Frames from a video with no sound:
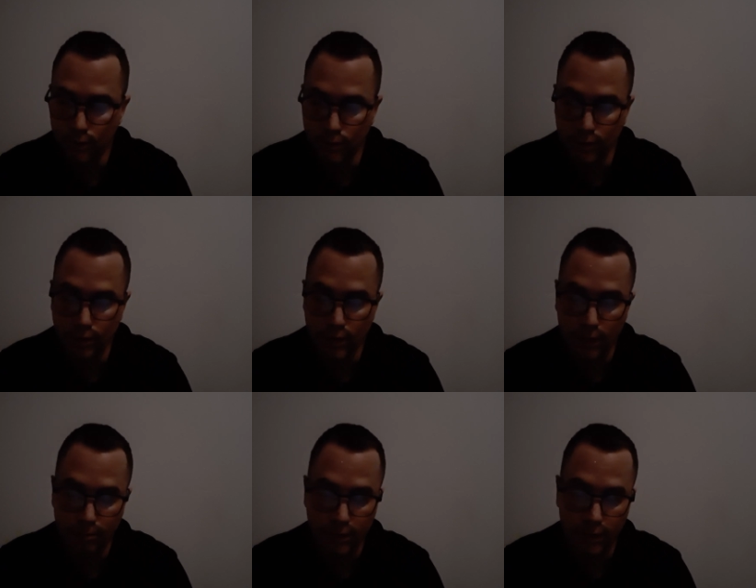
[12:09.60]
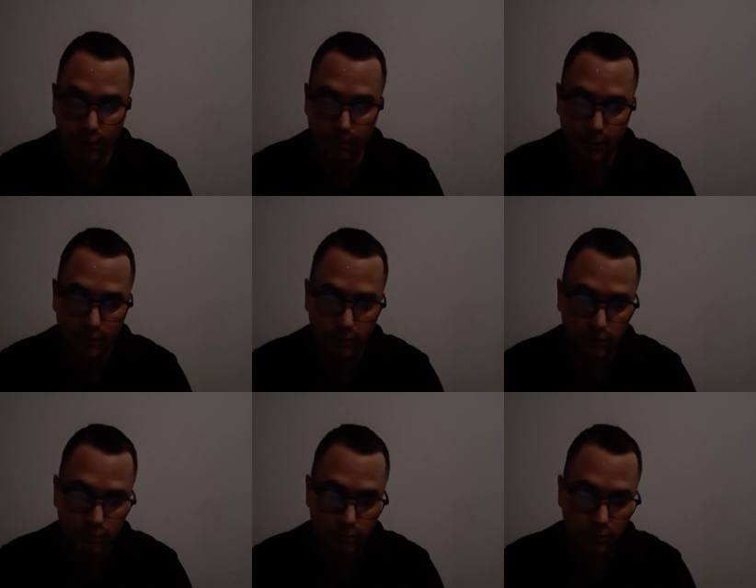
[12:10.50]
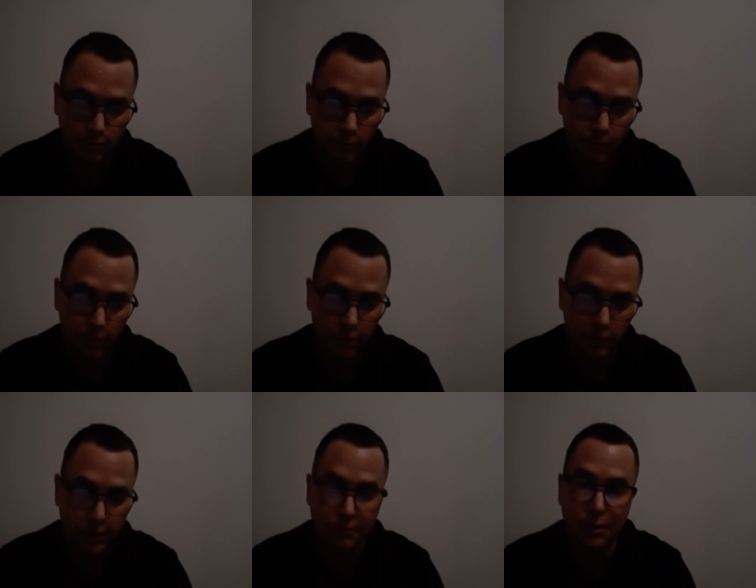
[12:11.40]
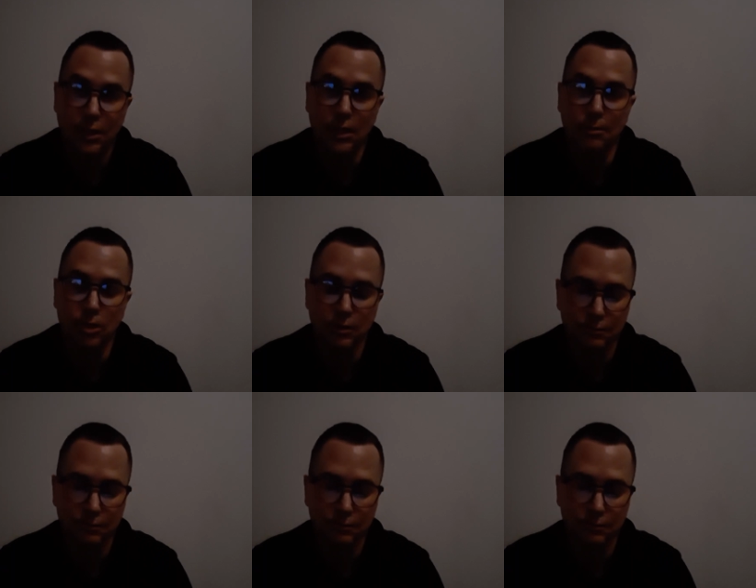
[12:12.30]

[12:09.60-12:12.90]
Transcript: to your laptop with the U S B cable.